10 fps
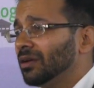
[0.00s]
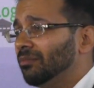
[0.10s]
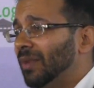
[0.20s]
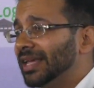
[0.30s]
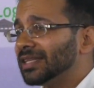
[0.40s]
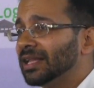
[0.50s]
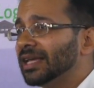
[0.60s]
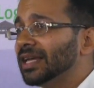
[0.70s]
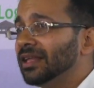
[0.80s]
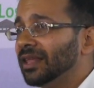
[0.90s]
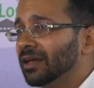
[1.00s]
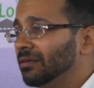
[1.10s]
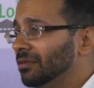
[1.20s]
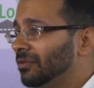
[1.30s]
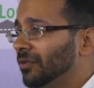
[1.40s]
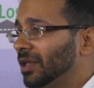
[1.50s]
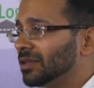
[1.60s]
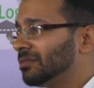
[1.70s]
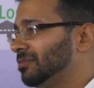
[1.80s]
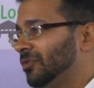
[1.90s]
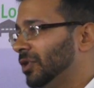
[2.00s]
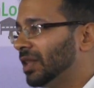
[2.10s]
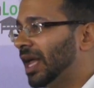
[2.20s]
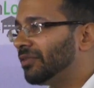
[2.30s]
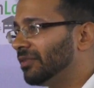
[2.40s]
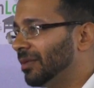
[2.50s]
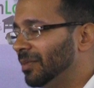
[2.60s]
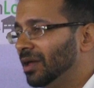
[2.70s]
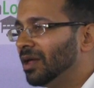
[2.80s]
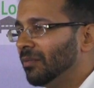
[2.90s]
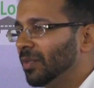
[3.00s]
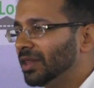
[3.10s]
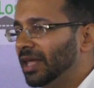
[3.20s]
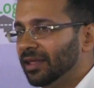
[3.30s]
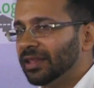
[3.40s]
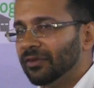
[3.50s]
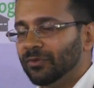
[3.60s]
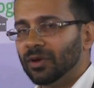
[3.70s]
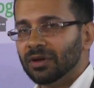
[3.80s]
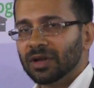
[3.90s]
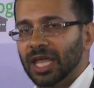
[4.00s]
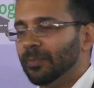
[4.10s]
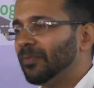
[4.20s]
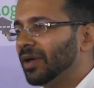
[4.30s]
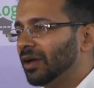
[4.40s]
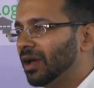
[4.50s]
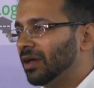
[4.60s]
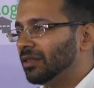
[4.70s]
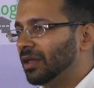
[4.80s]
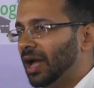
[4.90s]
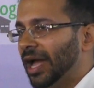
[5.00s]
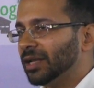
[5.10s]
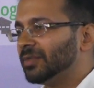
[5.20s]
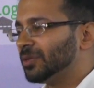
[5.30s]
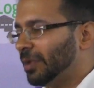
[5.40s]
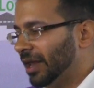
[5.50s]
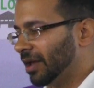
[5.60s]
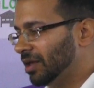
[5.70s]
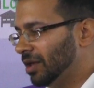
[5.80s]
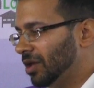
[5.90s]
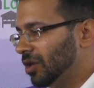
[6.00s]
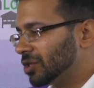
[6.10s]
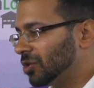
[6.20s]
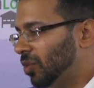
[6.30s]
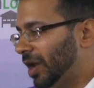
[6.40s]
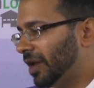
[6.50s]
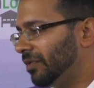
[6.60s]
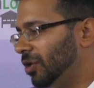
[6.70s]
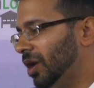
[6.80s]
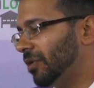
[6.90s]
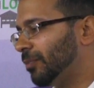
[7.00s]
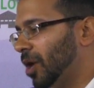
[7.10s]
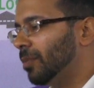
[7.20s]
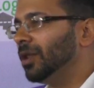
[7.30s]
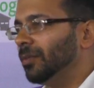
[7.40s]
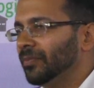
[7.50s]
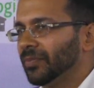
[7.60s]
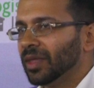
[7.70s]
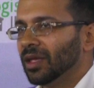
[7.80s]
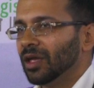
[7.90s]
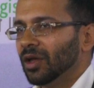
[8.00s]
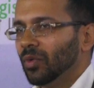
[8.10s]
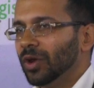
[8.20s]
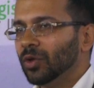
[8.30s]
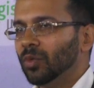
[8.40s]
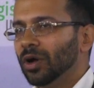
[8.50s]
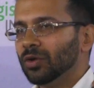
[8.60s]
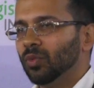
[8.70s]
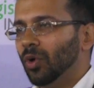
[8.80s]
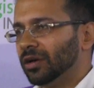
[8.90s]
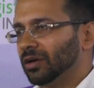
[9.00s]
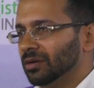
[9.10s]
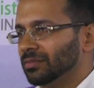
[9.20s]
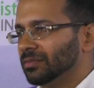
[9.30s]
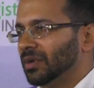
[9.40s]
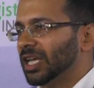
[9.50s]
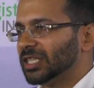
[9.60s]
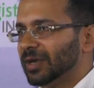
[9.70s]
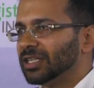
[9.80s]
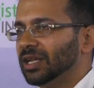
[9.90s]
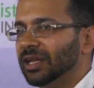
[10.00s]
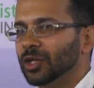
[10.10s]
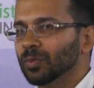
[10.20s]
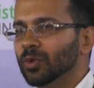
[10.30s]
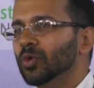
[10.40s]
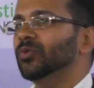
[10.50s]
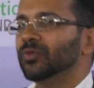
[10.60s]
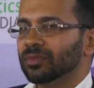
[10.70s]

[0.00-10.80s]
micelize anything for the life of them, but they therefore keep items spreading. So whenever you have a problem where you want water, especially, to move,